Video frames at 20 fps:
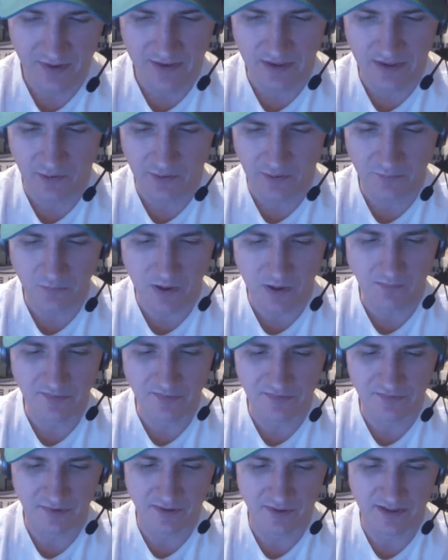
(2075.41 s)
he's probably
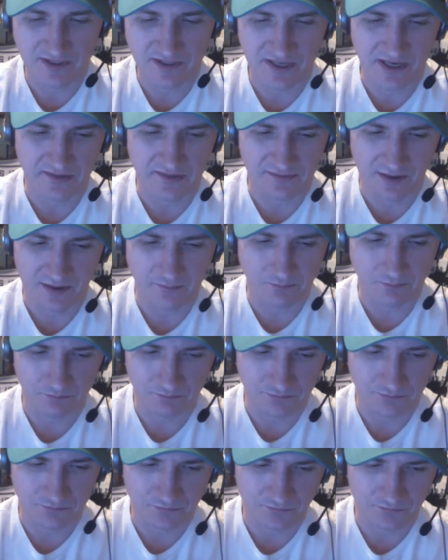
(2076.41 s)
still got to shake some
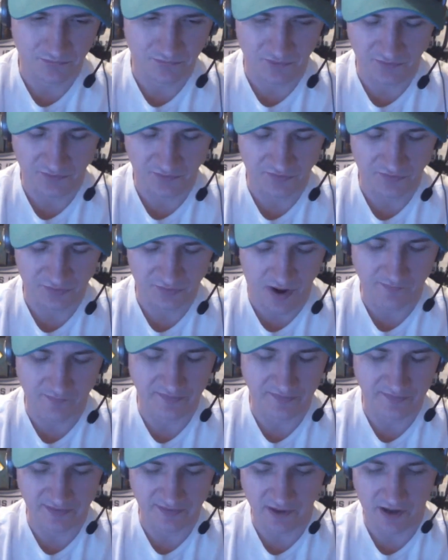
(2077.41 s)
there's
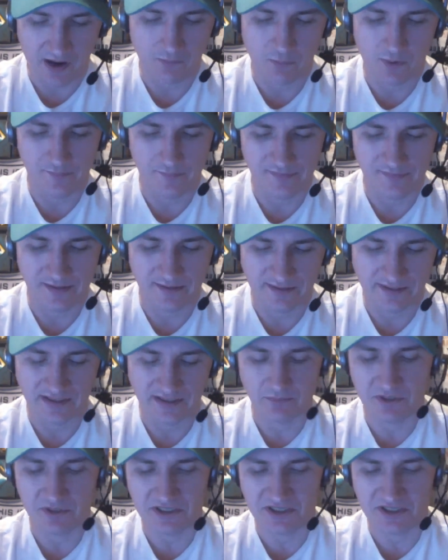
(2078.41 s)
obviously cobwebs that need
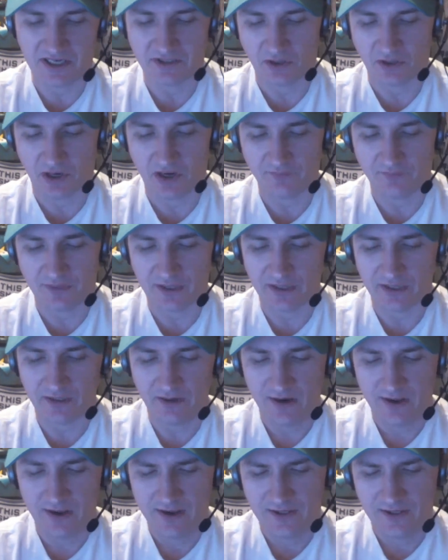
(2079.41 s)
to be shaked off there.